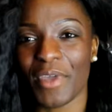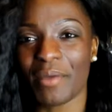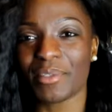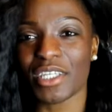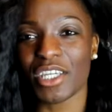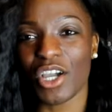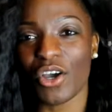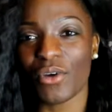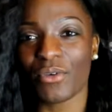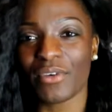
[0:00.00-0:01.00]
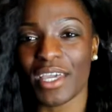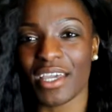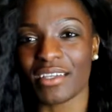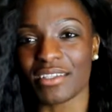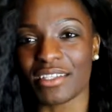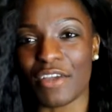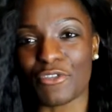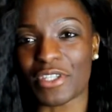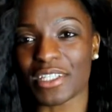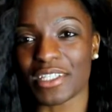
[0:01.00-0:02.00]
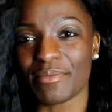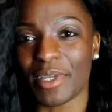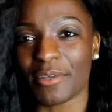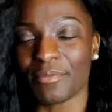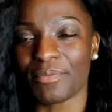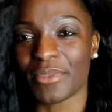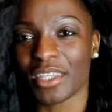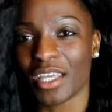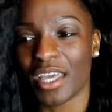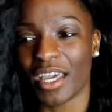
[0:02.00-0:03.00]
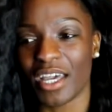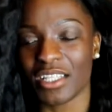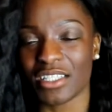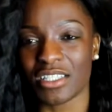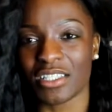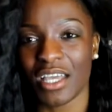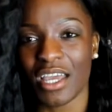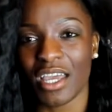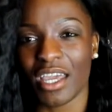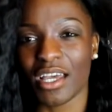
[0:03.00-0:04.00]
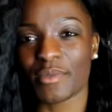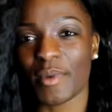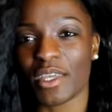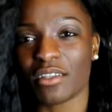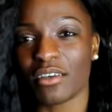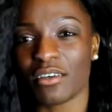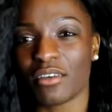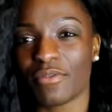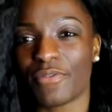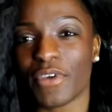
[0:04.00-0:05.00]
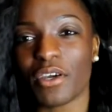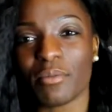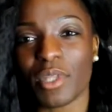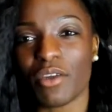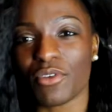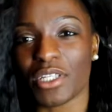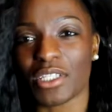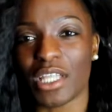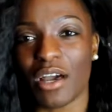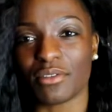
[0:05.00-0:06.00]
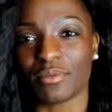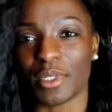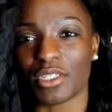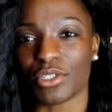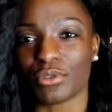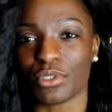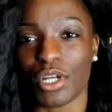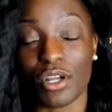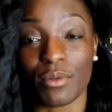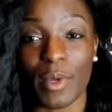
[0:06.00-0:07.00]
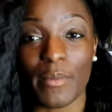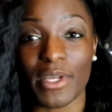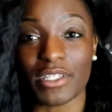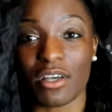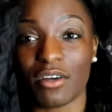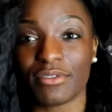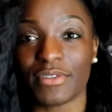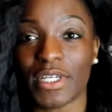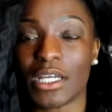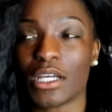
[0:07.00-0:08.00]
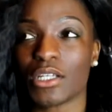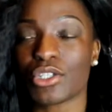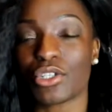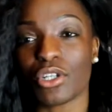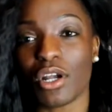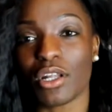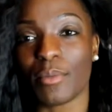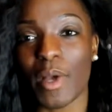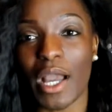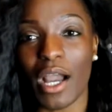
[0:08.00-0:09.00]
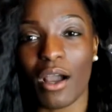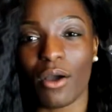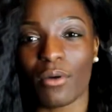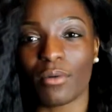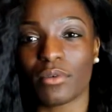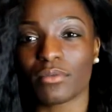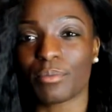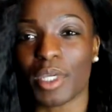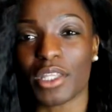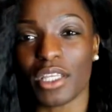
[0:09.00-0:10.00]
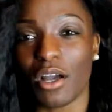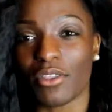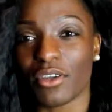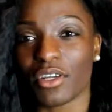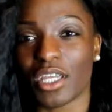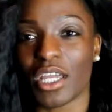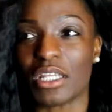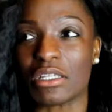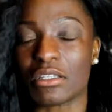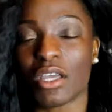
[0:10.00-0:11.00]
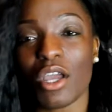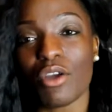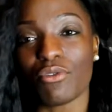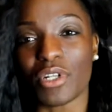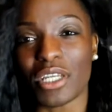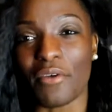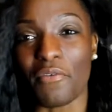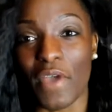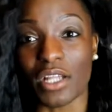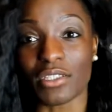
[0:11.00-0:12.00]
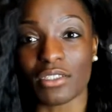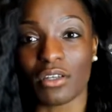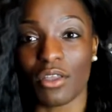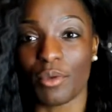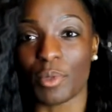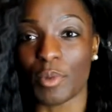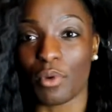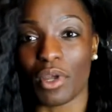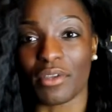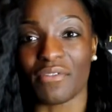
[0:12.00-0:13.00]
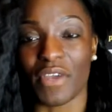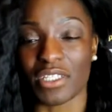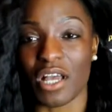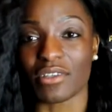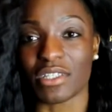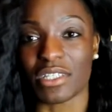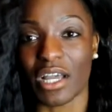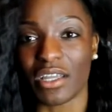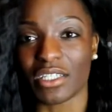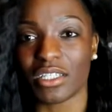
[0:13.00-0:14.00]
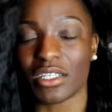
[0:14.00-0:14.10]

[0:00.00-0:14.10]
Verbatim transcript: MTO is everything to me and it has been a film that really allowed me to learn about myself, to learn about how being the other can really affect other people and affect our society.